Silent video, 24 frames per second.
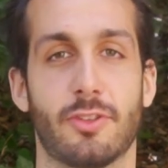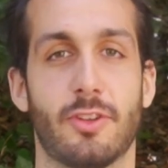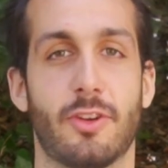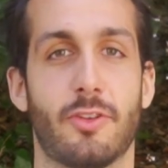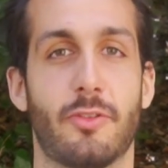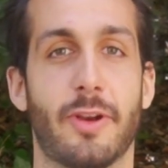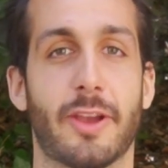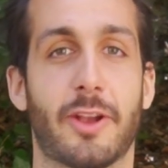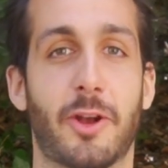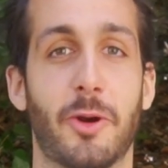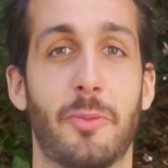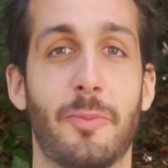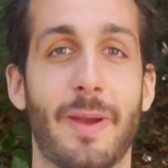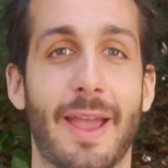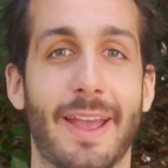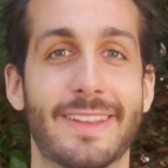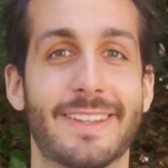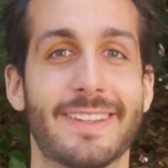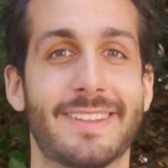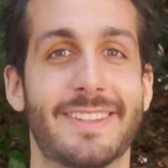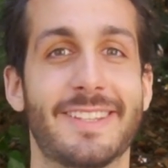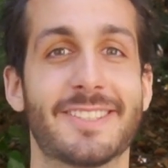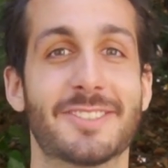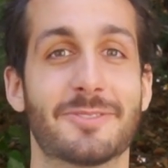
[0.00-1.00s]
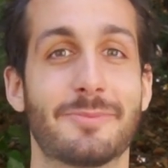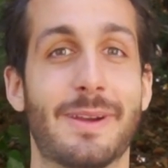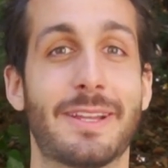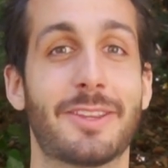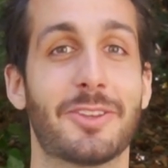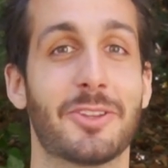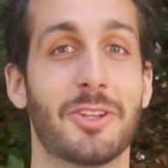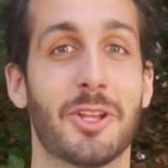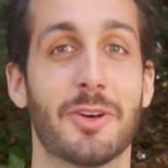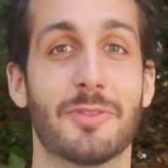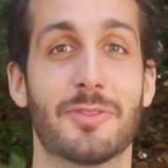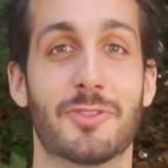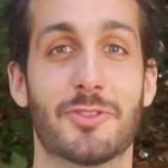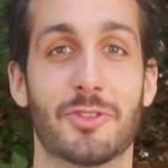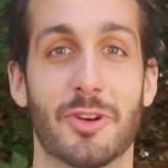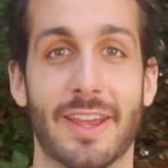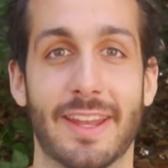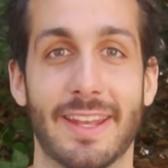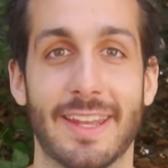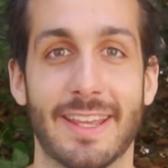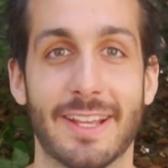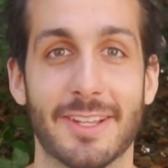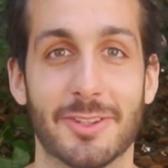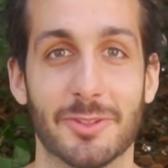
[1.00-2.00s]
recommend this method of
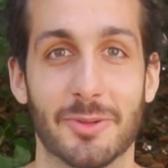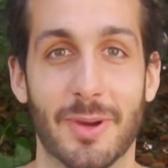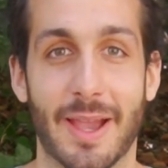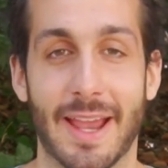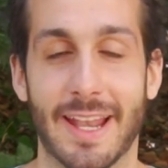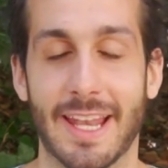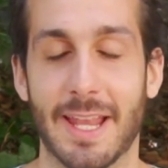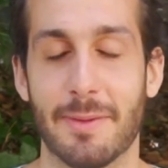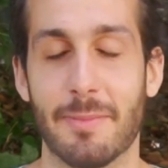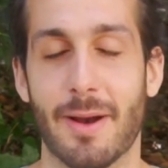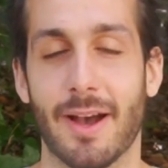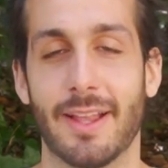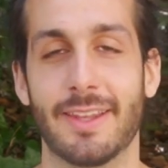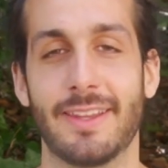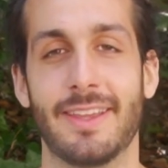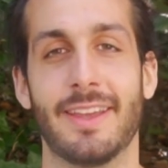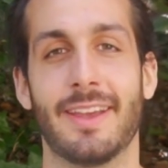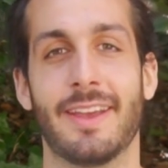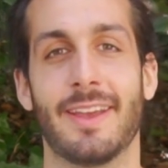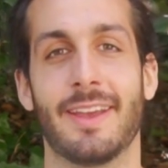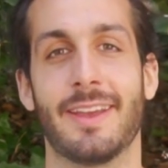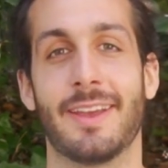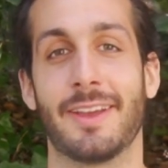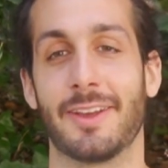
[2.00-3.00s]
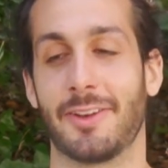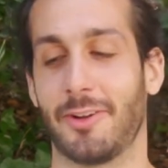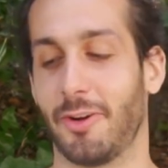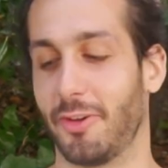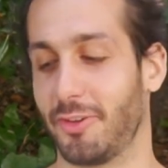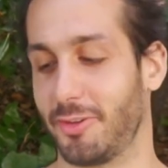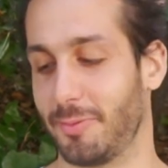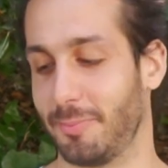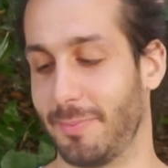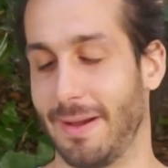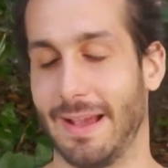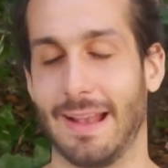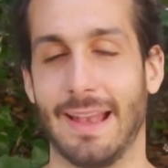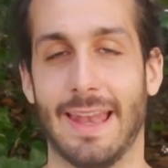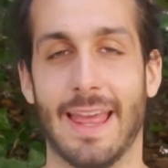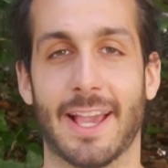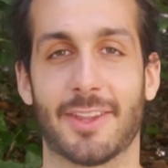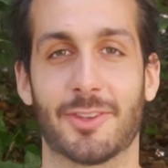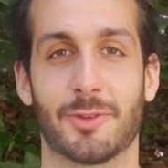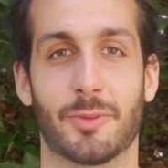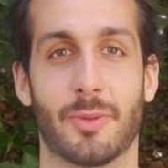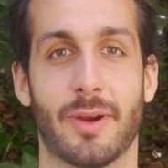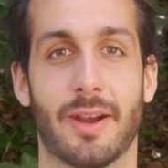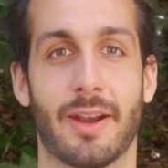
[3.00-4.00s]
training to anybody because my
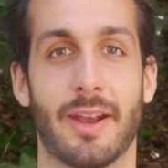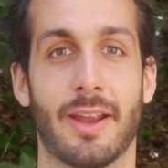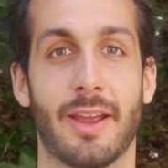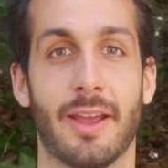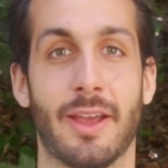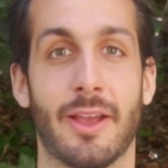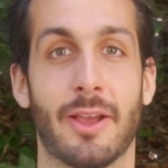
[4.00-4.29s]
legs were